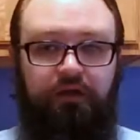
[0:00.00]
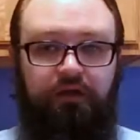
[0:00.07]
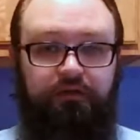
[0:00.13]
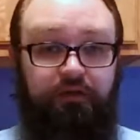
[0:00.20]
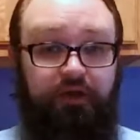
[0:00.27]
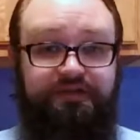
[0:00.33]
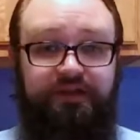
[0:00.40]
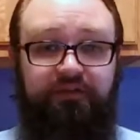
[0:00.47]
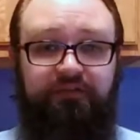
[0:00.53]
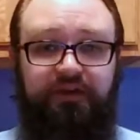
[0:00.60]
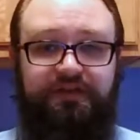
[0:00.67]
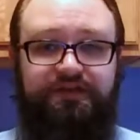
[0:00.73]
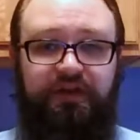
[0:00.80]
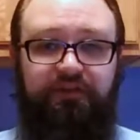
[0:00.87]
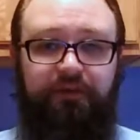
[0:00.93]
There are
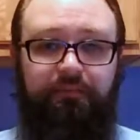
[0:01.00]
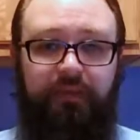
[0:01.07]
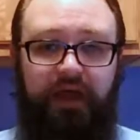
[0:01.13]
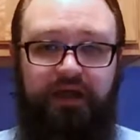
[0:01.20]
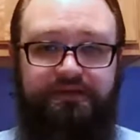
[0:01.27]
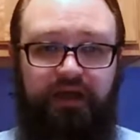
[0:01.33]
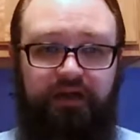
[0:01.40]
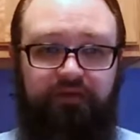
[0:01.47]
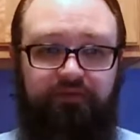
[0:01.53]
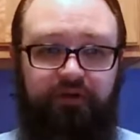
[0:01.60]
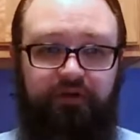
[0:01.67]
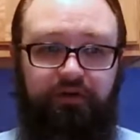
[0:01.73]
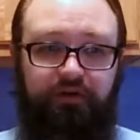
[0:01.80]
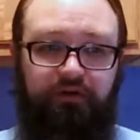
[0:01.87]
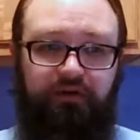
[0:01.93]
77 magi for
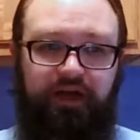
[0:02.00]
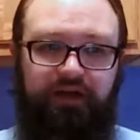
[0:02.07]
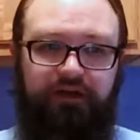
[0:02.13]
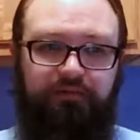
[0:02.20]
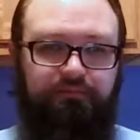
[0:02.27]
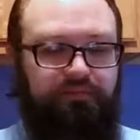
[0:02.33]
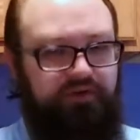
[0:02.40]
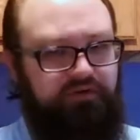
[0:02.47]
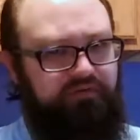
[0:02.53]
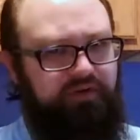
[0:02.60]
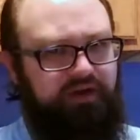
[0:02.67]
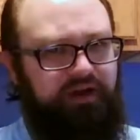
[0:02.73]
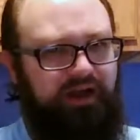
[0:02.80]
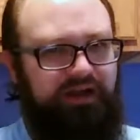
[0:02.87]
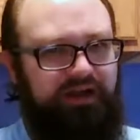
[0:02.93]
you to collect, but
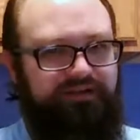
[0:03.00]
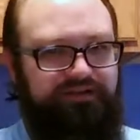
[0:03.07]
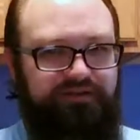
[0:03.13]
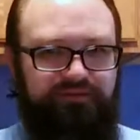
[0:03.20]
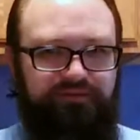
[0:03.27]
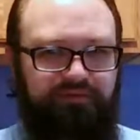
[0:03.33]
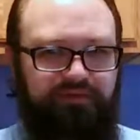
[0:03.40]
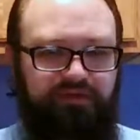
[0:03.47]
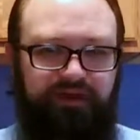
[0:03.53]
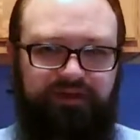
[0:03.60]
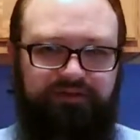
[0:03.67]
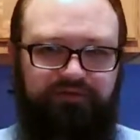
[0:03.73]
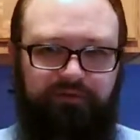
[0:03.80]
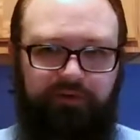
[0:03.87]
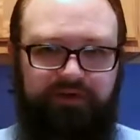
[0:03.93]
fear not, you
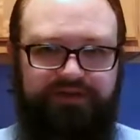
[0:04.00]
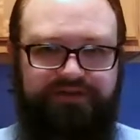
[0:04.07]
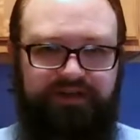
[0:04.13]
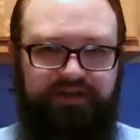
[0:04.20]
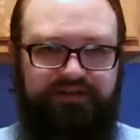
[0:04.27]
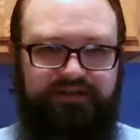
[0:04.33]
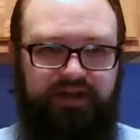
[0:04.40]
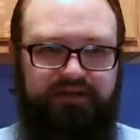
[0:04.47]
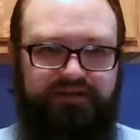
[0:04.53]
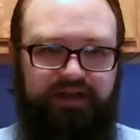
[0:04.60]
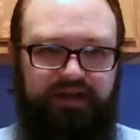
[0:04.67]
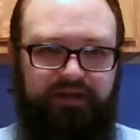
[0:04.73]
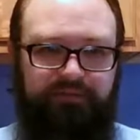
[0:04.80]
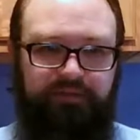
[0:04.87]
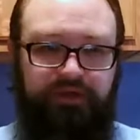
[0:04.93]
collect 4 to 6 at a
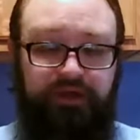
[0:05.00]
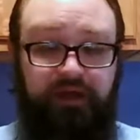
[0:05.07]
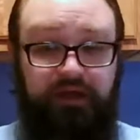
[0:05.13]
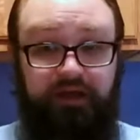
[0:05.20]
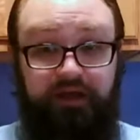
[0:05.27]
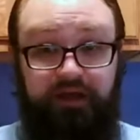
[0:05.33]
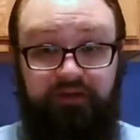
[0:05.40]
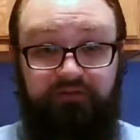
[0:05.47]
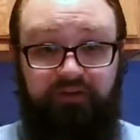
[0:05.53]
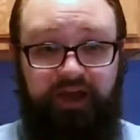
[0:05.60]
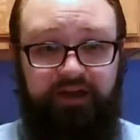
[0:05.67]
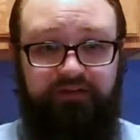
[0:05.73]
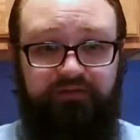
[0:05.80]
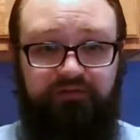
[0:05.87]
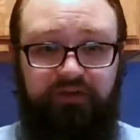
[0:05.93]
time. In
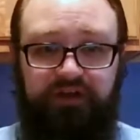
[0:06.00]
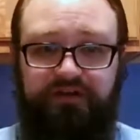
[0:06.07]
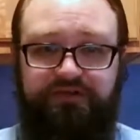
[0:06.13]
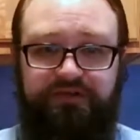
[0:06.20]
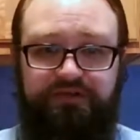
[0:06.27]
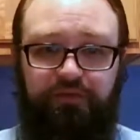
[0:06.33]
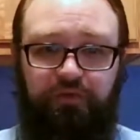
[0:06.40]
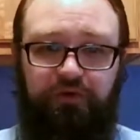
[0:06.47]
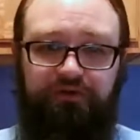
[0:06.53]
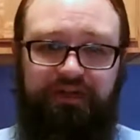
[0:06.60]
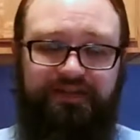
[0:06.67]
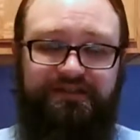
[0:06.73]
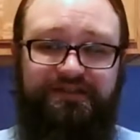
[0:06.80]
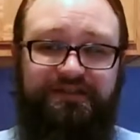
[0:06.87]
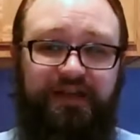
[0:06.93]
fact, Venus's world
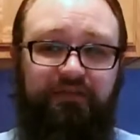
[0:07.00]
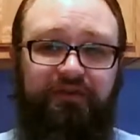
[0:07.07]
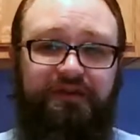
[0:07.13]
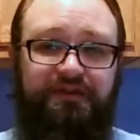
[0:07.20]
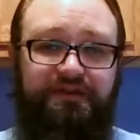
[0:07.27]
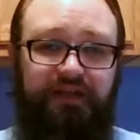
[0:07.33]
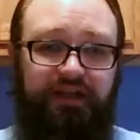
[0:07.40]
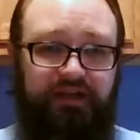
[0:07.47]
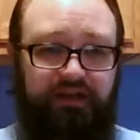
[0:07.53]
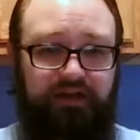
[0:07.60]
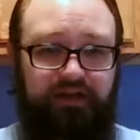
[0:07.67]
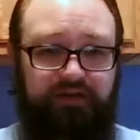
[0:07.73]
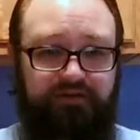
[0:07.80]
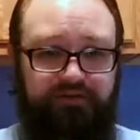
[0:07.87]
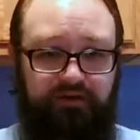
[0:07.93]
has 17 in
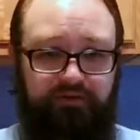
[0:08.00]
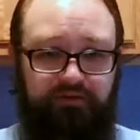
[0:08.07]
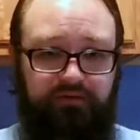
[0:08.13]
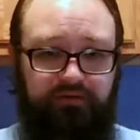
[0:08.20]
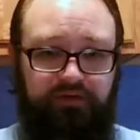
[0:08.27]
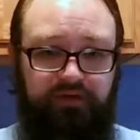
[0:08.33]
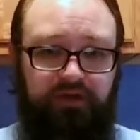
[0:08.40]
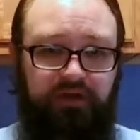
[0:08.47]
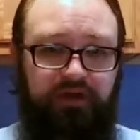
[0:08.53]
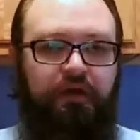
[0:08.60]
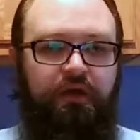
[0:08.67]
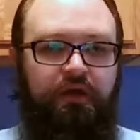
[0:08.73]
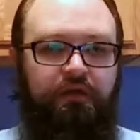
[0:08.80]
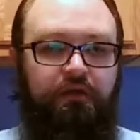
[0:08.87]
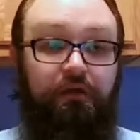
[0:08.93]
it in total.
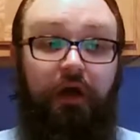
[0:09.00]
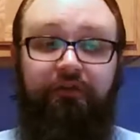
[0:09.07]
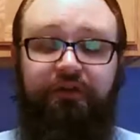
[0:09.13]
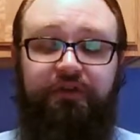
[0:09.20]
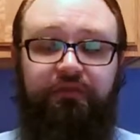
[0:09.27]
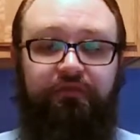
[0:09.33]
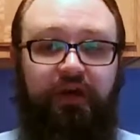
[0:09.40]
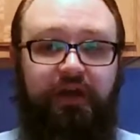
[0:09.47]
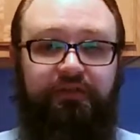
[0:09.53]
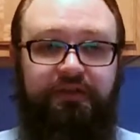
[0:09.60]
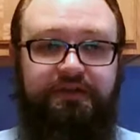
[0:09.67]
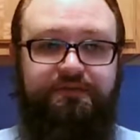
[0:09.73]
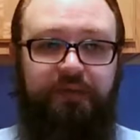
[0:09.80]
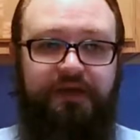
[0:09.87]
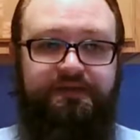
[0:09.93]
You'll often find
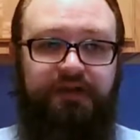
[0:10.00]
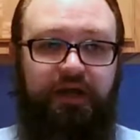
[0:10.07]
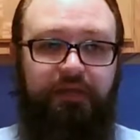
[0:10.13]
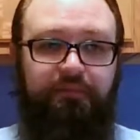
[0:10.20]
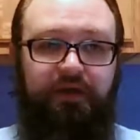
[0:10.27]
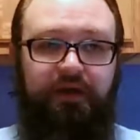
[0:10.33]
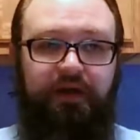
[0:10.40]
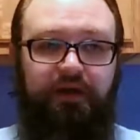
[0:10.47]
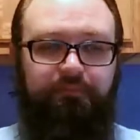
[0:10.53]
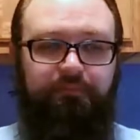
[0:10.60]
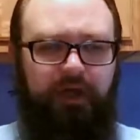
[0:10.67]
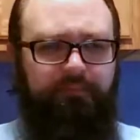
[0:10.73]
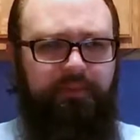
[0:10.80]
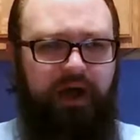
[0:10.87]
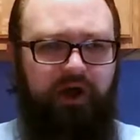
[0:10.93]
these magi being held
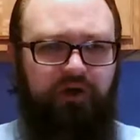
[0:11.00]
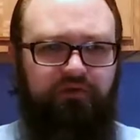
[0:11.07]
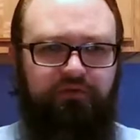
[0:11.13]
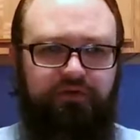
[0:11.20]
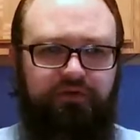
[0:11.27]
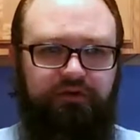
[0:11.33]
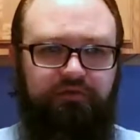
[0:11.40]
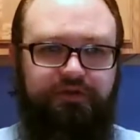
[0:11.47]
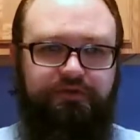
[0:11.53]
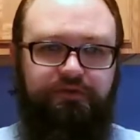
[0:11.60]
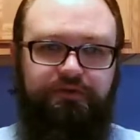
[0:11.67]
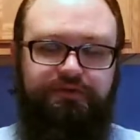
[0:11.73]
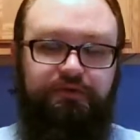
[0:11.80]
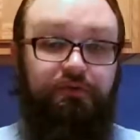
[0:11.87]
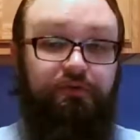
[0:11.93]
by powerful
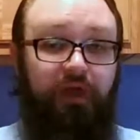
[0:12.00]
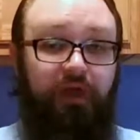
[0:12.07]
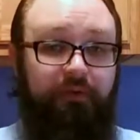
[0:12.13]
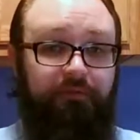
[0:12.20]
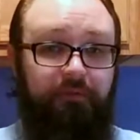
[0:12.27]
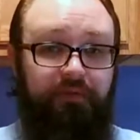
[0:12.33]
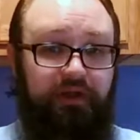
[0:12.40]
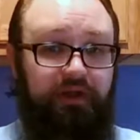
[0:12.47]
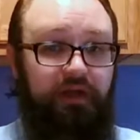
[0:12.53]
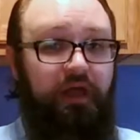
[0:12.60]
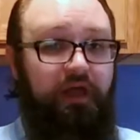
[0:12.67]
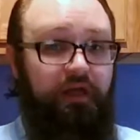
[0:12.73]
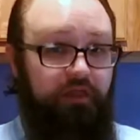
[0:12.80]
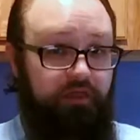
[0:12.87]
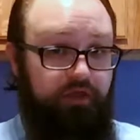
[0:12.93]
individuals who claim to be
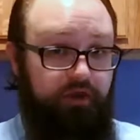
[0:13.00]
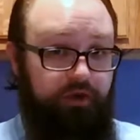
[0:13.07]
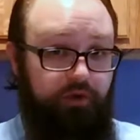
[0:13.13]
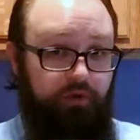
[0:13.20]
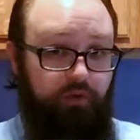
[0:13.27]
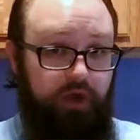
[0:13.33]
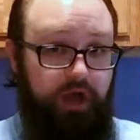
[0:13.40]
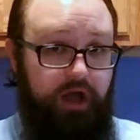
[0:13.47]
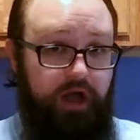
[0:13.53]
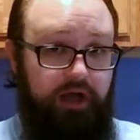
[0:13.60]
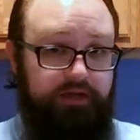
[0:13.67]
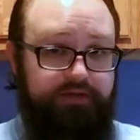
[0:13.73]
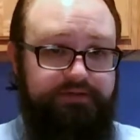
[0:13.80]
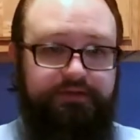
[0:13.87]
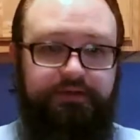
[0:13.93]
the new
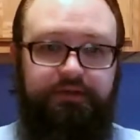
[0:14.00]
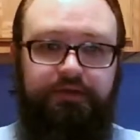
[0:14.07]
gods.